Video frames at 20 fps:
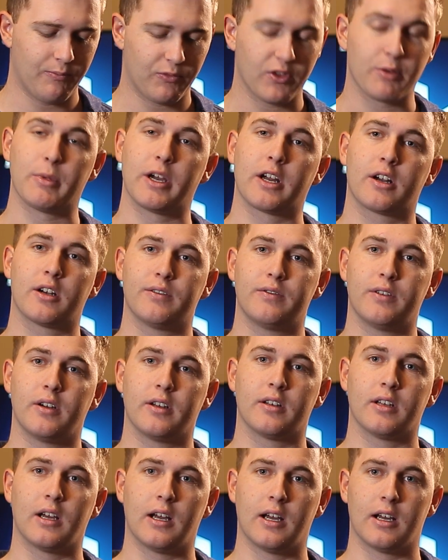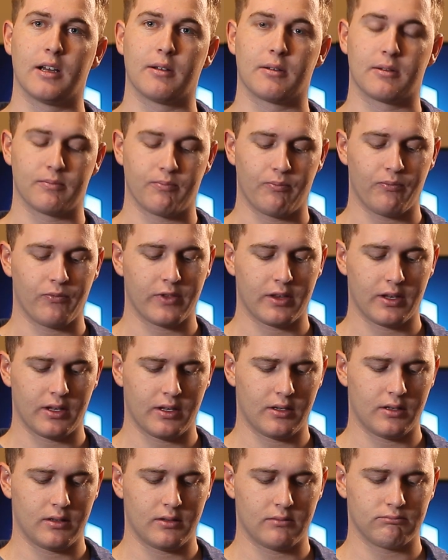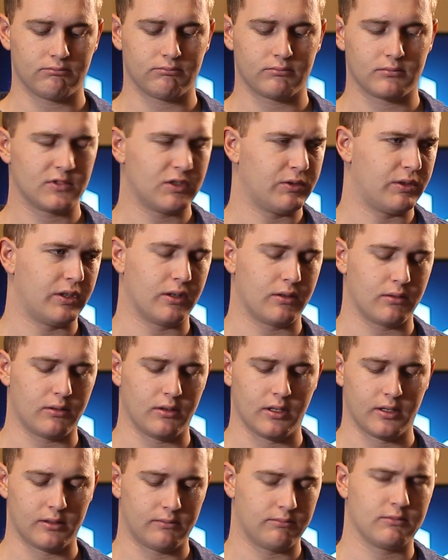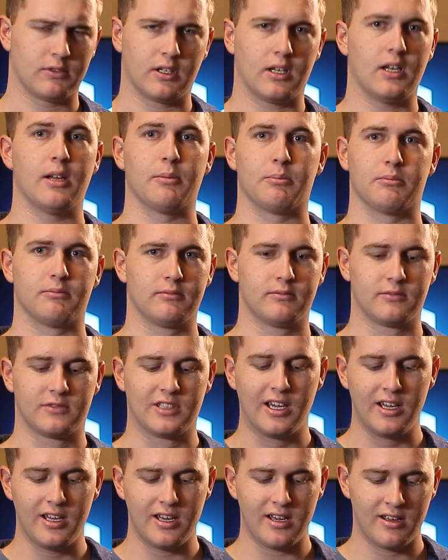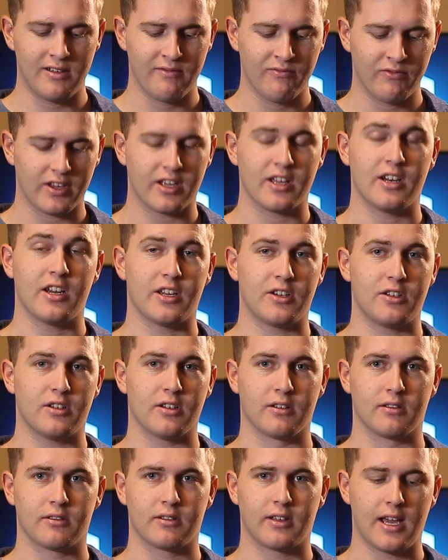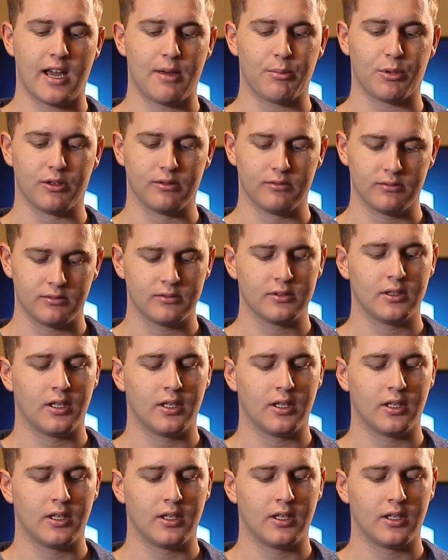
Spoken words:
The microphone. What do you call it? Clip, connection, cable.